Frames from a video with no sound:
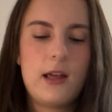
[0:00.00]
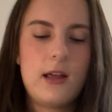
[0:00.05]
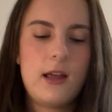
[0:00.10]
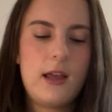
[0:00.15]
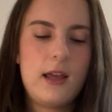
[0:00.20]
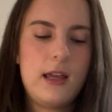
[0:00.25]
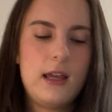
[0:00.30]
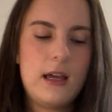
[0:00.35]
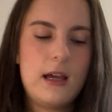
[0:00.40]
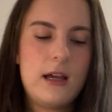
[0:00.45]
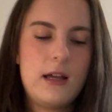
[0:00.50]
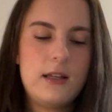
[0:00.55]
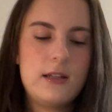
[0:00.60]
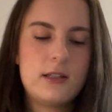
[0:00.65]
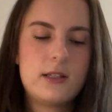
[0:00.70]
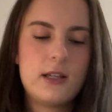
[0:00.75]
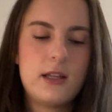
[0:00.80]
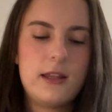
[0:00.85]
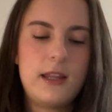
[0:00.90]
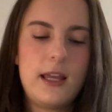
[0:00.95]

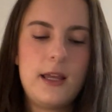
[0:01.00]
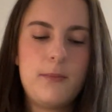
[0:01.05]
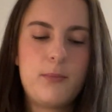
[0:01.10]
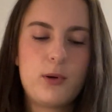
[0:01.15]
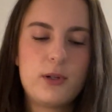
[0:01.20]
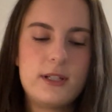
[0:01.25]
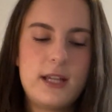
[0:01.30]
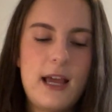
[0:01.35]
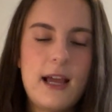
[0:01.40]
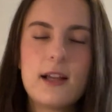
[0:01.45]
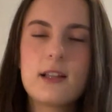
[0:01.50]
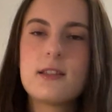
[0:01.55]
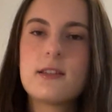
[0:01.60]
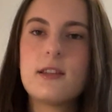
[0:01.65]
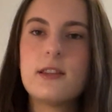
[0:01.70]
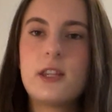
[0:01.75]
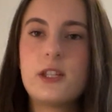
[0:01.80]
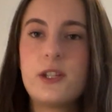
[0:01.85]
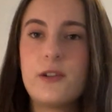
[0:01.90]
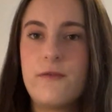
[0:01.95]
and they
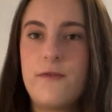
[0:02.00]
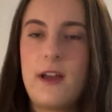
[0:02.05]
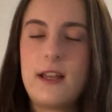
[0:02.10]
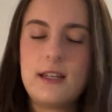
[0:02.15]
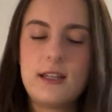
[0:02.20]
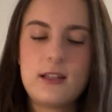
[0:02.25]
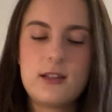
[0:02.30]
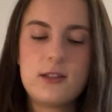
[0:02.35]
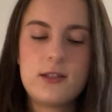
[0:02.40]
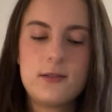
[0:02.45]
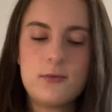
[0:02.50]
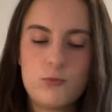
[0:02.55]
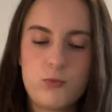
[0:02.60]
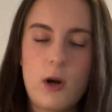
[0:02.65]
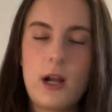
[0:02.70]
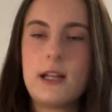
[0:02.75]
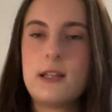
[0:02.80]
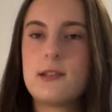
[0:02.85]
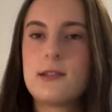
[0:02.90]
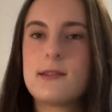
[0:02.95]
protect the defendant's
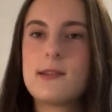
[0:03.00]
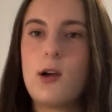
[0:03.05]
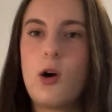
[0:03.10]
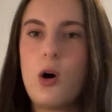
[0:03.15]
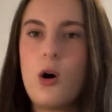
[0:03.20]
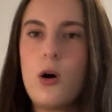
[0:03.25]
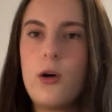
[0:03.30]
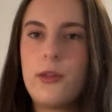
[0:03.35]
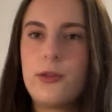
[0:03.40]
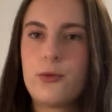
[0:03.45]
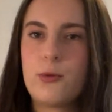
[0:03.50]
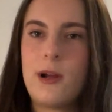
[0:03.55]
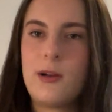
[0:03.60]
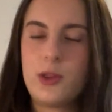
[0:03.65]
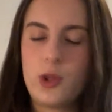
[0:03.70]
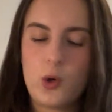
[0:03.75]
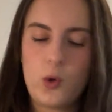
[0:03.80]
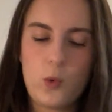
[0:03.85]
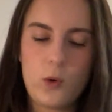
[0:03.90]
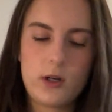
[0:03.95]
rights all throughout
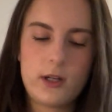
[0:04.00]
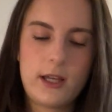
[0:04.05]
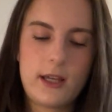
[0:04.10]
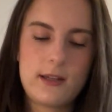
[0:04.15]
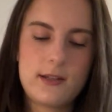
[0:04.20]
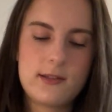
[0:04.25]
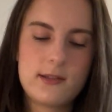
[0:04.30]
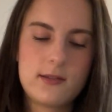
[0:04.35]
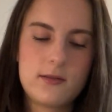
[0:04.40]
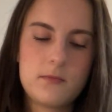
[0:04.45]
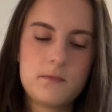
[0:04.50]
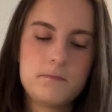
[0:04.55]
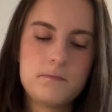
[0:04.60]
the court case.